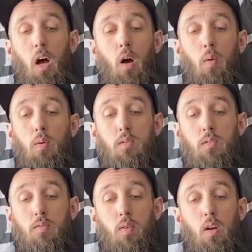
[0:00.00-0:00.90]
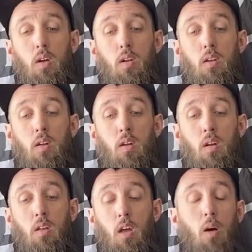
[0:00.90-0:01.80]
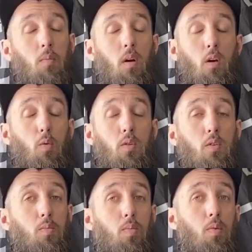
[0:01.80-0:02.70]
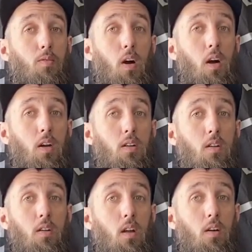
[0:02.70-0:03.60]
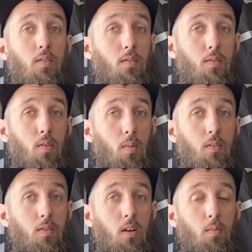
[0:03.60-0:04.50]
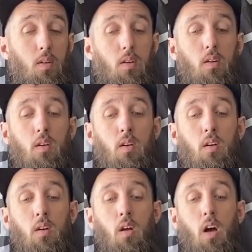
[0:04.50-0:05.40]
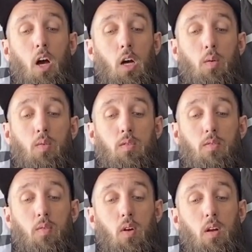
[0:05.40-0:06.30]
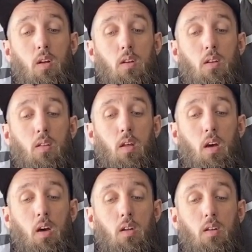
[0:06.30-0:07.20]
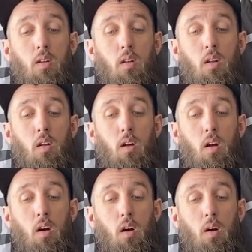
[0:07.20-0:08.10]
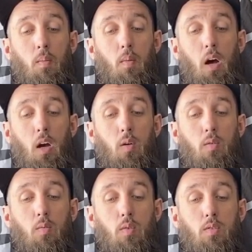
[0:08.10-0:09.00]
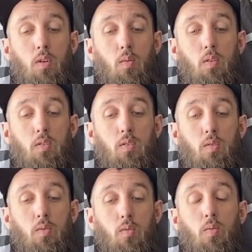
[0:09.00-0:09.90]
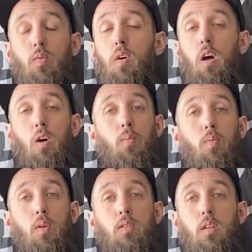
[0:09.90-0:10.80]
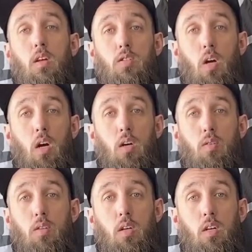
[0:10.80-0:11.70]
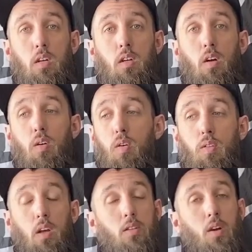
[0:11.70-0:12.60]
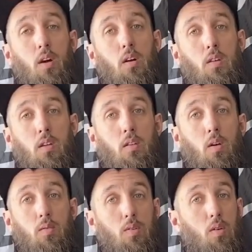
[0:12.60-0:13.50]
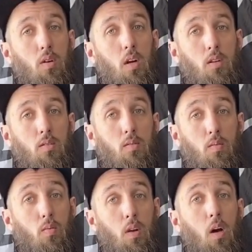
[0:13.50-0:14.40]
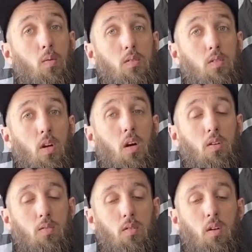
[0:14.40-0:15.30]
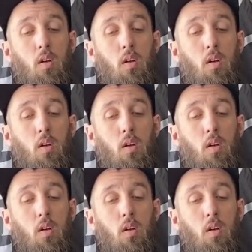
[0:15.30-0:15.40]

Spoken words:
I was afraid that I'm not going to provide enough for my family. I was afraid that I was going to help raise that child and hurt that child as I was hurt when I was a child.